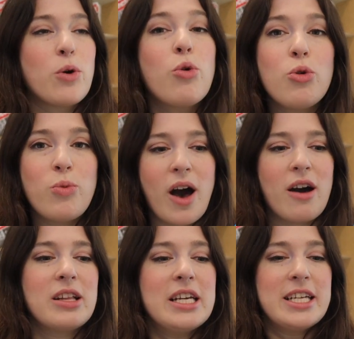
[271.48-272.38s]
all
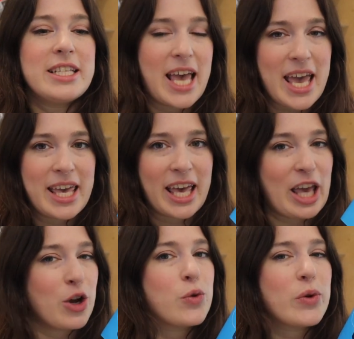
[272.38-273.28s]
while taking
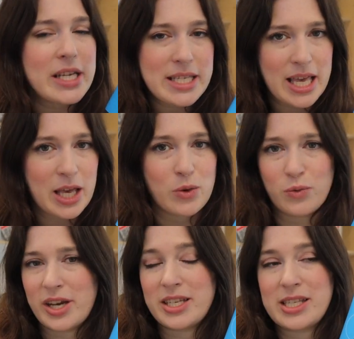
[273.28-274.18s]
increasing
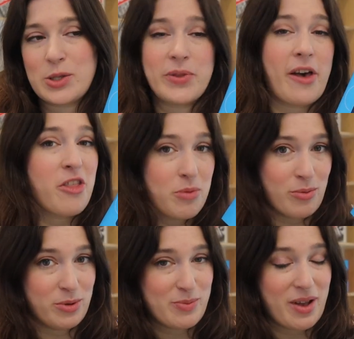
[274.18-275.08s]
risks with other
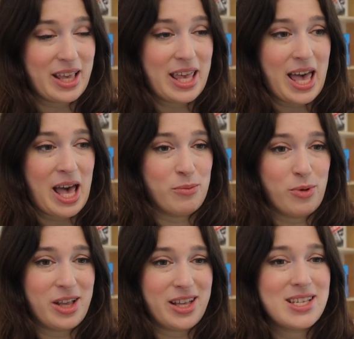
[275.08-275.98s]
people's money and
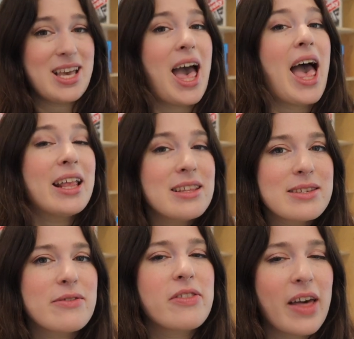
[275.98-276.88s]
putting tens
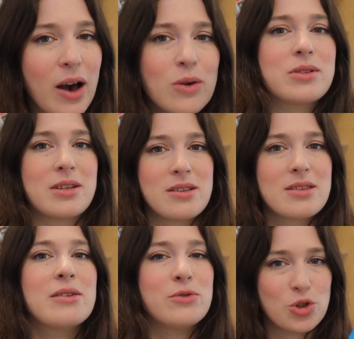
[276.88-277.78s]
of
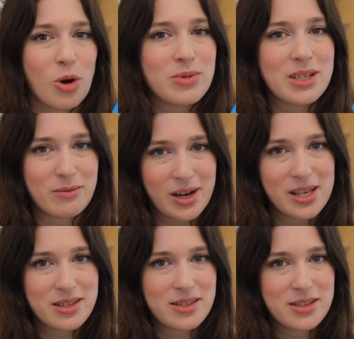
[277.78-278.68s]
thousands of jobs at
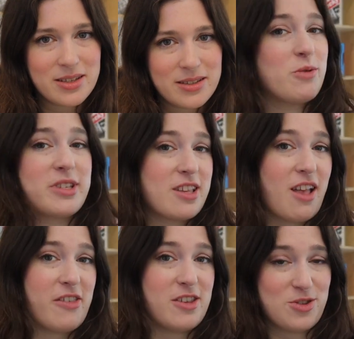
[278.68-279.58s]
risk. So it's
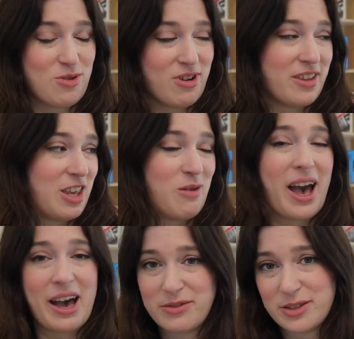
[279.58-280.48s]
another story that you
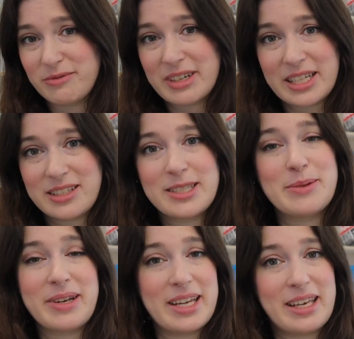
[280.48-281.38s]
have to read to
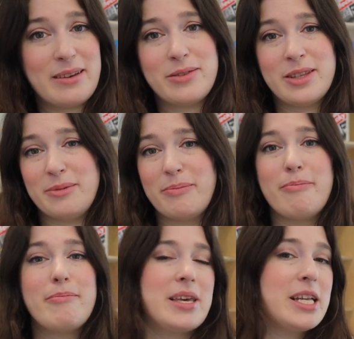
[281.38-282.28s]
believe the
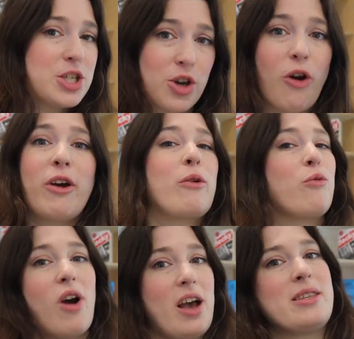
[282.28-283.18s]
meteoric
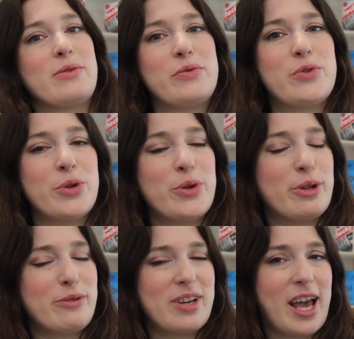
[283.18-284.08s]
rise and fall
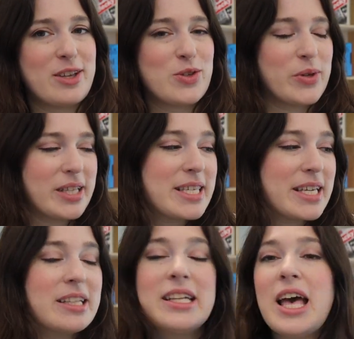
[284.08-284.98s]
of Lex
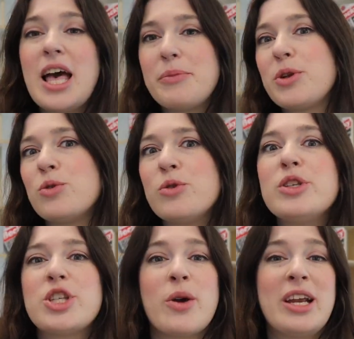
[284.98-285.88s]
Greensill, but
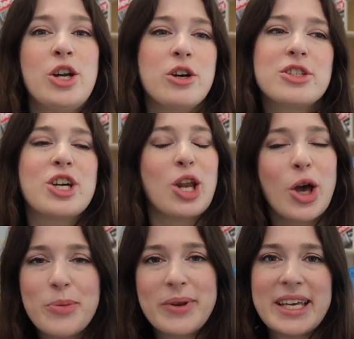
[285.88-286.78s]
also it looks
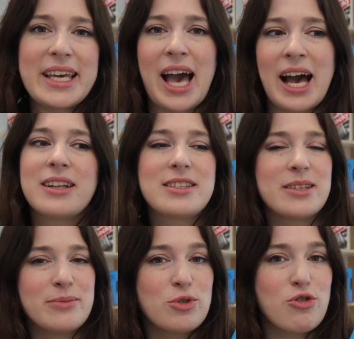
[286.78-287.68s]
globally at
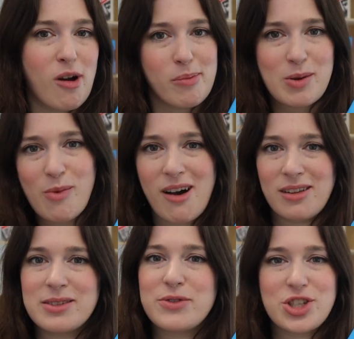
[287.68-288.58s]
the grubby
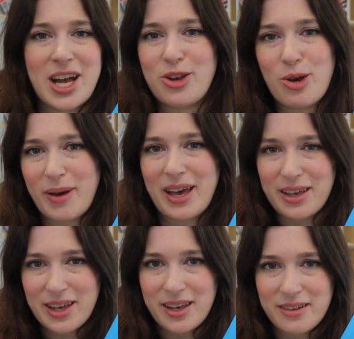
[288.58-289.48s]
world of shadow
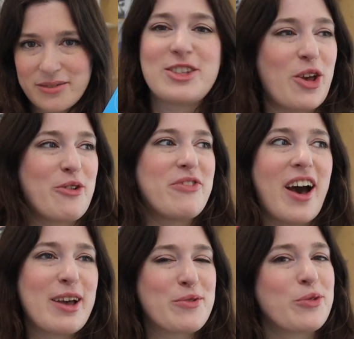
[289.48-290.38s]
banking. So
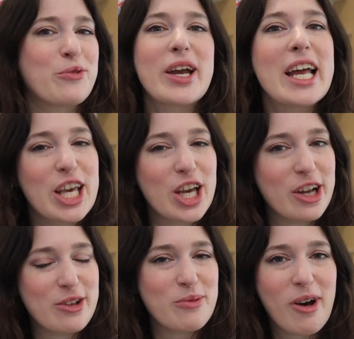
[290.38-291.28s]
five really
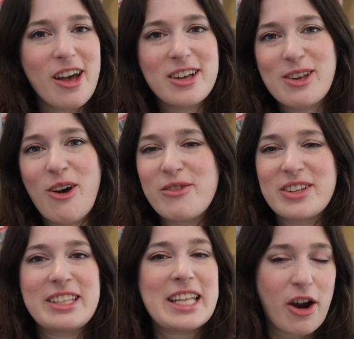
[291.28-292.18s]
good works
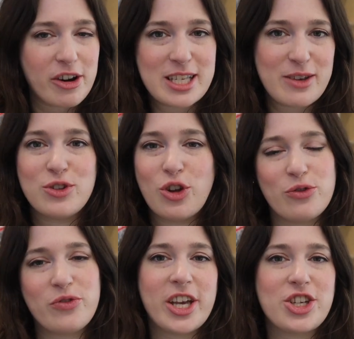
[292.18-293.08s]
of narrative
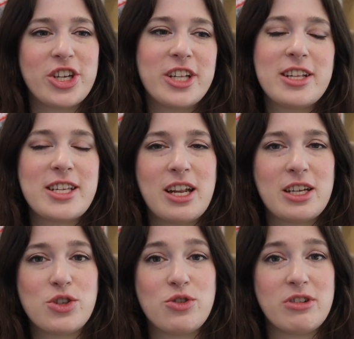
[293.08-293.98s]
nonfiction
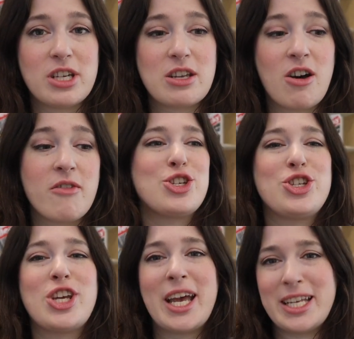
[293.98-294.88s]
telling stories of
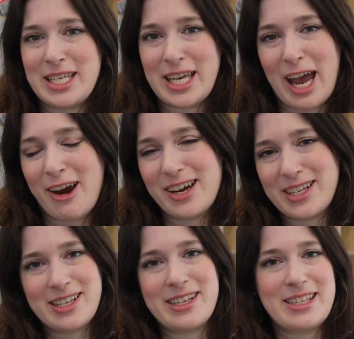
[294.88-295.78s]
shady
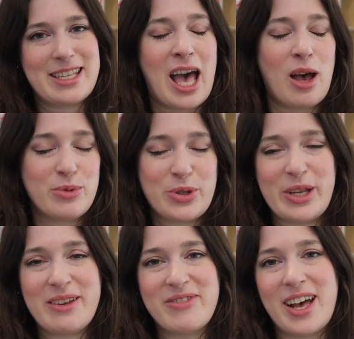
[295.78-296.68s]
characters,
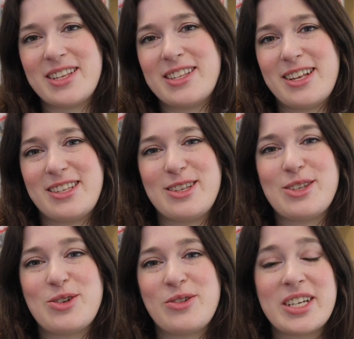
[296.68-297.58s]
absolutely fascinating
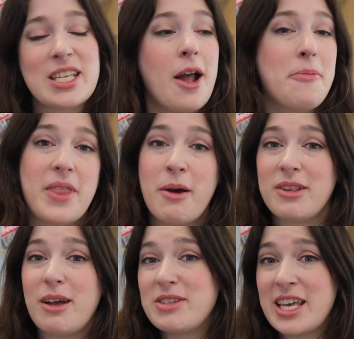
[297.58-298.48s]
stories. I would
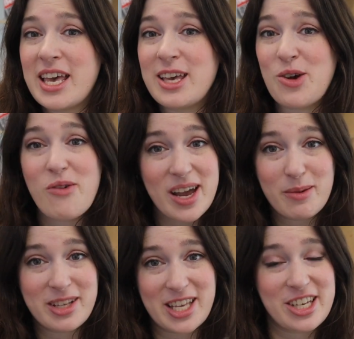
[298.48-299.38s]
love to hear your
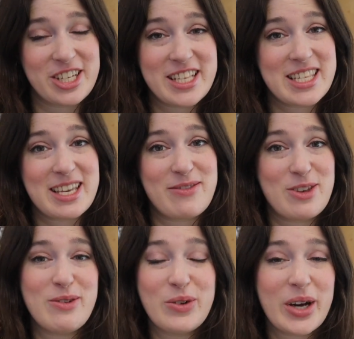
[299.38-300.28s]
recommendations. If
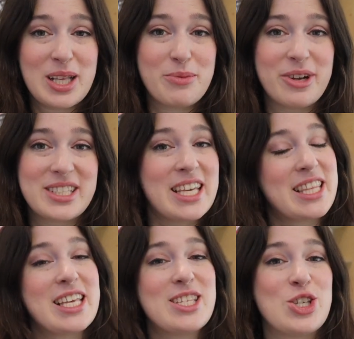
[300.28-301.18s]
you've got any books like
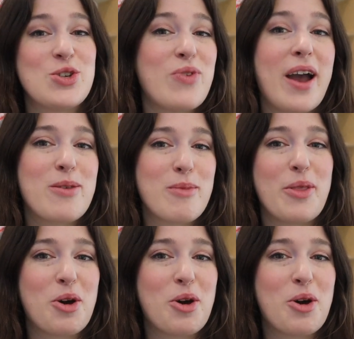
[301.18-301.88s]
this, do write them in the